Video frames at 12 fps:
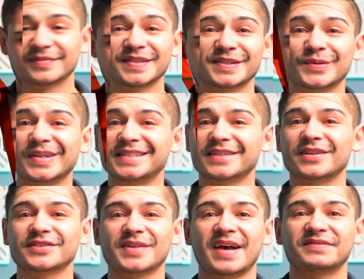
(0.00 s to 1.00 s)
So I did
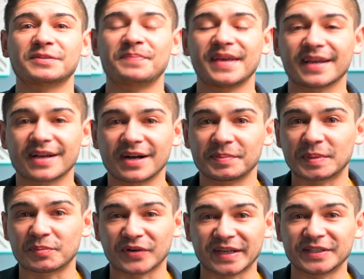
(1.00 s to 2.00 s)
also have to pick up a
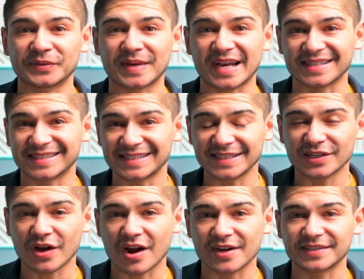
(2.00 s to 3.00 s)
brand new SD
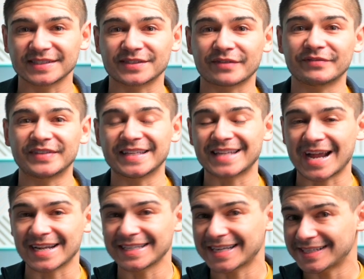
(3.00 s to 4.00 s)
card. These are
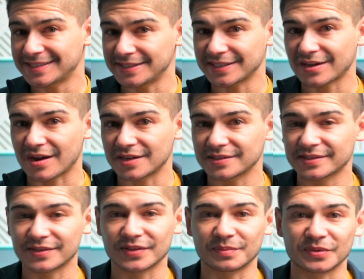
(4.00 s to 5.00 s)
V90 SD cards.
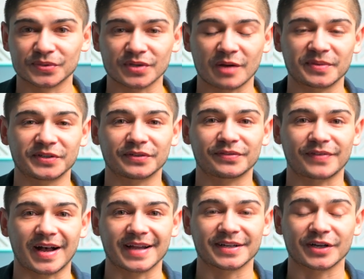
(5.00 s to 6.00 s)
So the most common you'll find